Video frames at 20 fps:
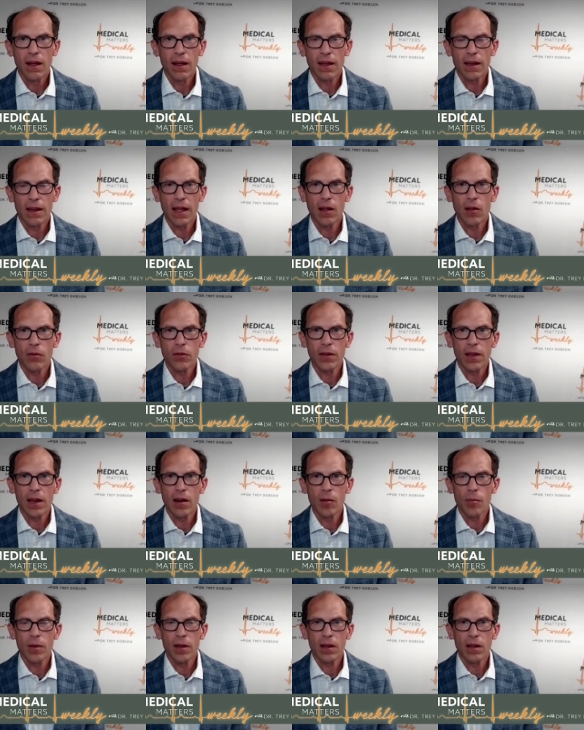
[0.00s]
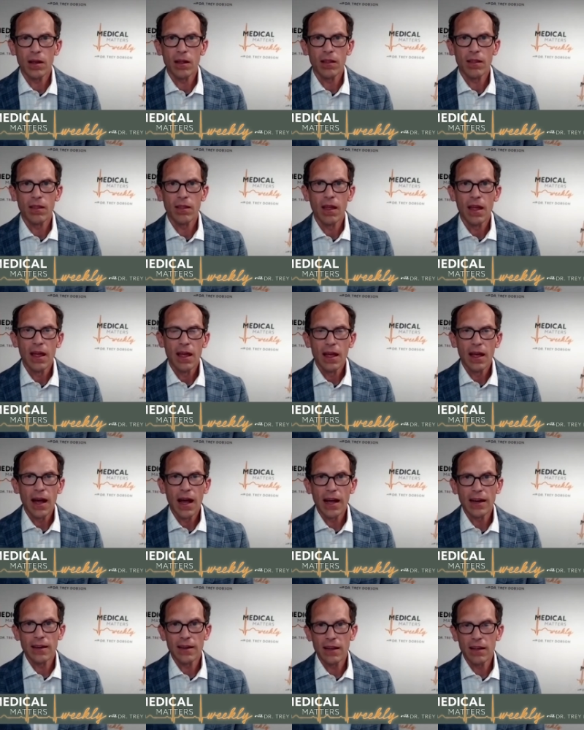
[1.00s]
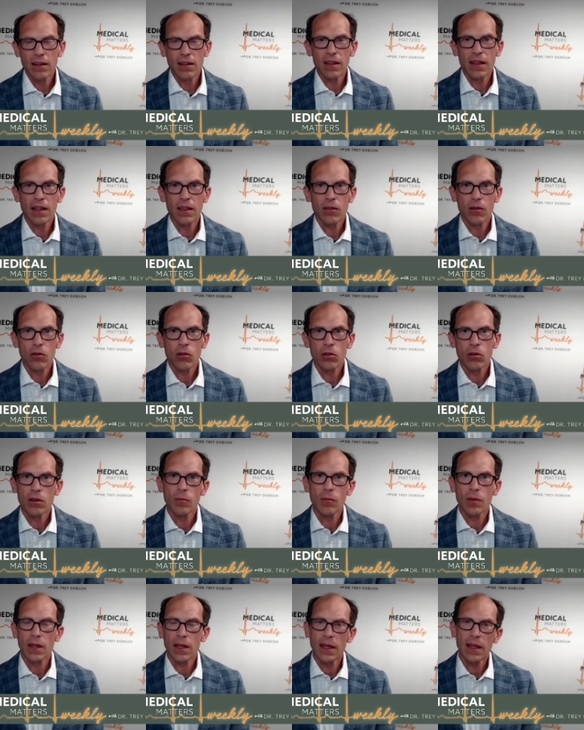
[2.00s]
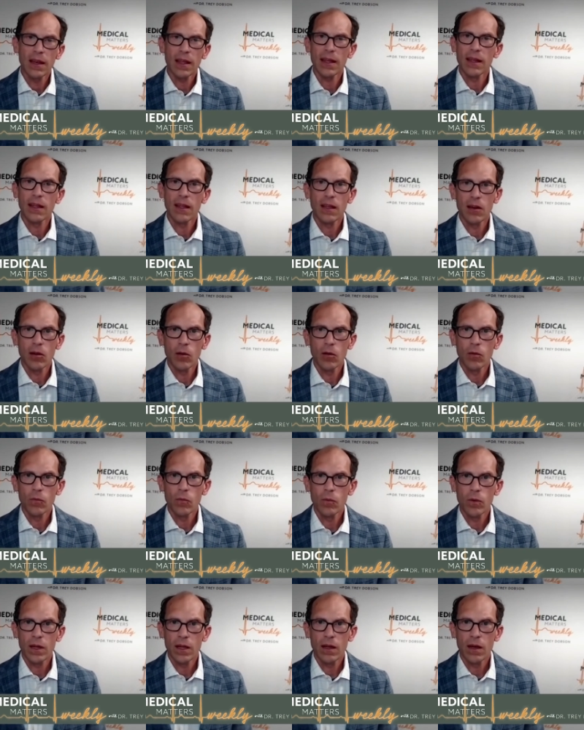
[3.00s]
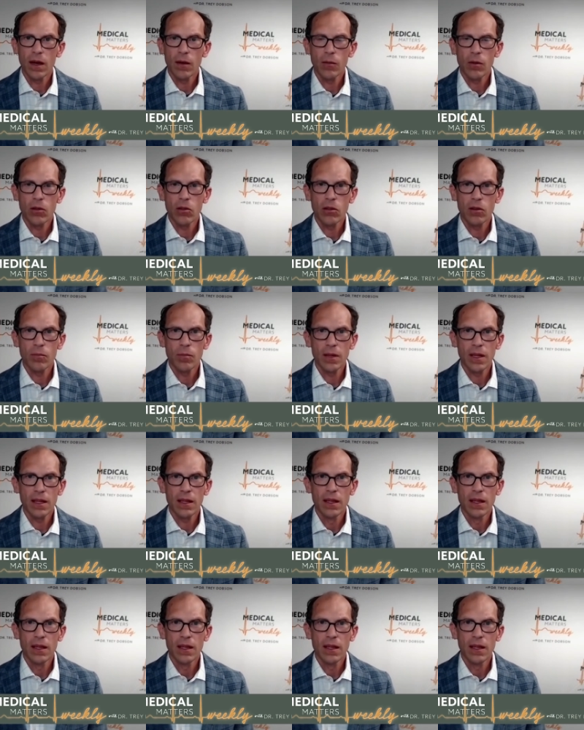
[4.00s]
uh, in healthcare? Because ideally, there shouldn't be any. You know, we uh, we should